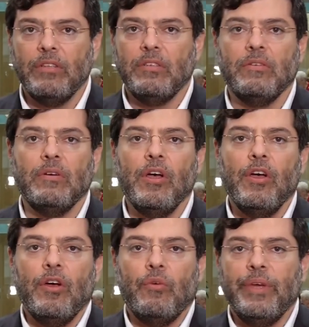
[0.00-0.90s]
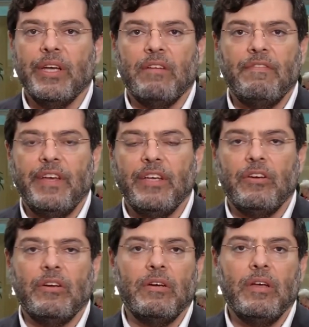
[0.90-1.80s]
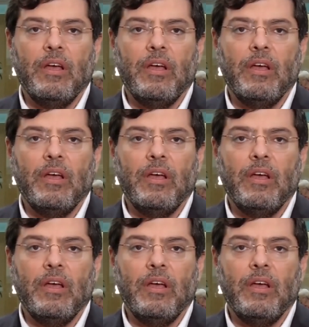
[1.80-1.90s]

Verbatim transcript: to reconfigure